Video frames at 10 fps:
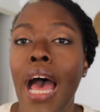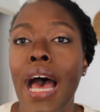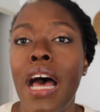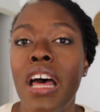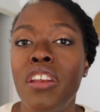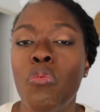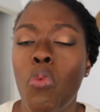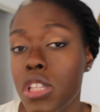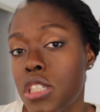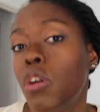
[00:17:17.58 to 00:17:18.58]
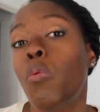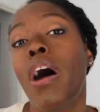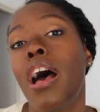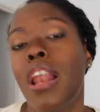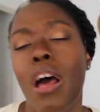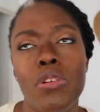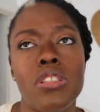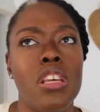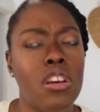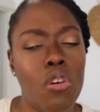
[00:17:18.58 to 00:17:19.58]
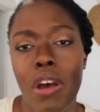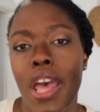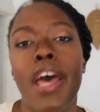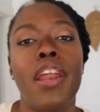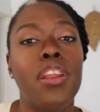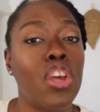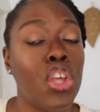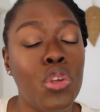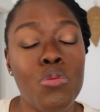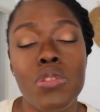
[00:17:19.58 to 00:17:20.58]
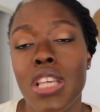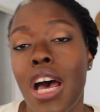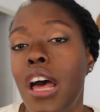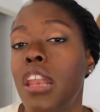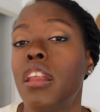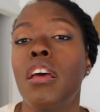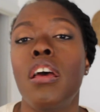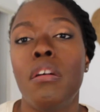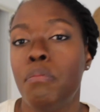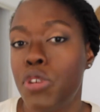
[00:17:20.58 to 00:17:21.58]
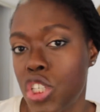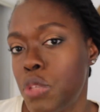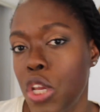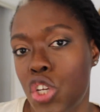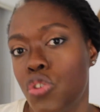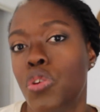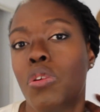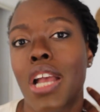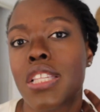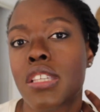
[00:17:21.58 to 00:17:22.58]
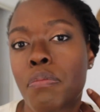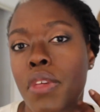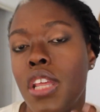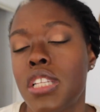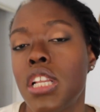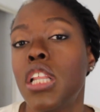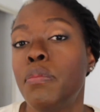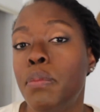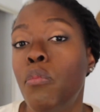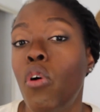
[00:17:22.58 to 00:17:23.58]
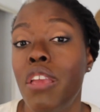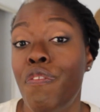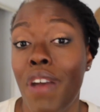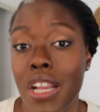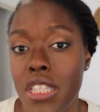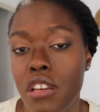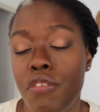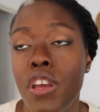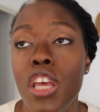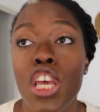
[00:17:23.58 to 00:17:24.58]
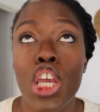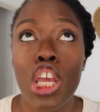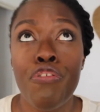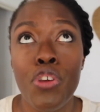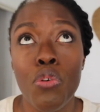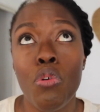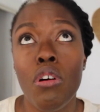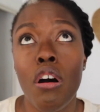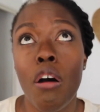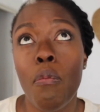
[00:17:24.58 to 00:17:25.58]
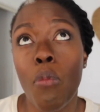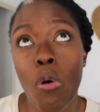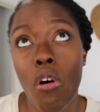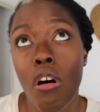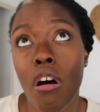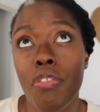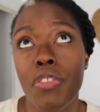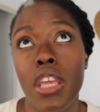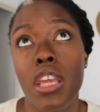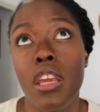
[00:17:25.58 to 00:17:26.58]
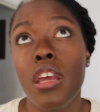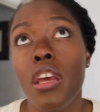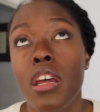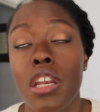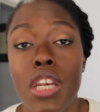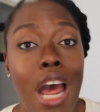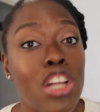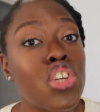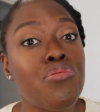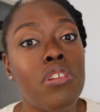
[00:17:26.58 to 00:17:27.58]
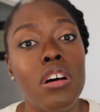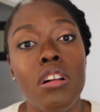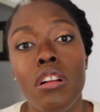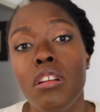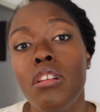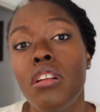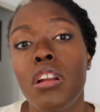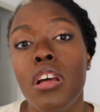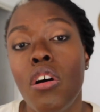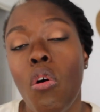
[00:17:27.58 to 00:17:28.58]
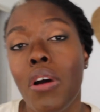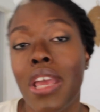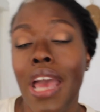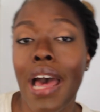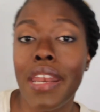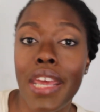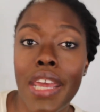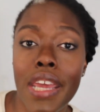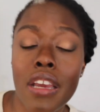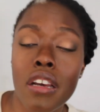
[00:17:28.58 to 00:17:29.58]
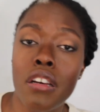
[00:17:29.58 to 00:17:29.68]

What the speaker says: and once in a while I would say go ahead, use that, but just make sure you get something that's a little bit more effective. If you're more on the natural, organic